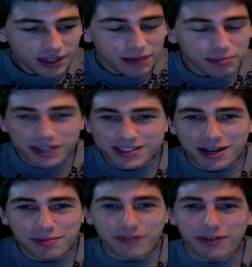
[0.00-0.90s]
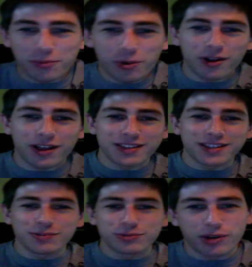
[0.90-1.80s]
But my favorite part of that
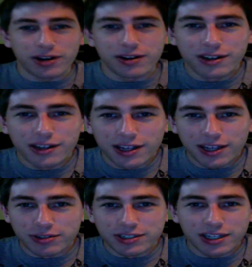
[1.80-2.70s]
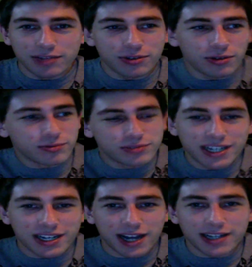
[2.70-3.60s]
thing was where he would
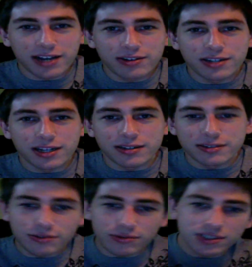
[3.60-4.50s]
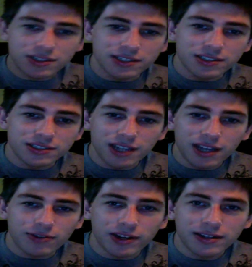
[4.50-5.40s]
take a guy down, and then he'd go and slice his neck,
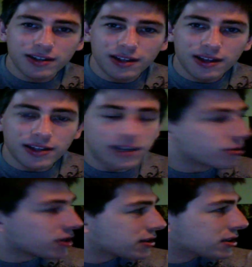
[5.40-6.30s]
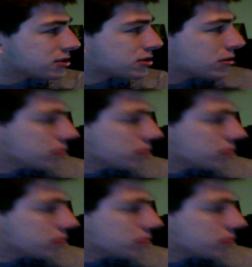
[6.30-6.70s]
right? And then he'd go like this.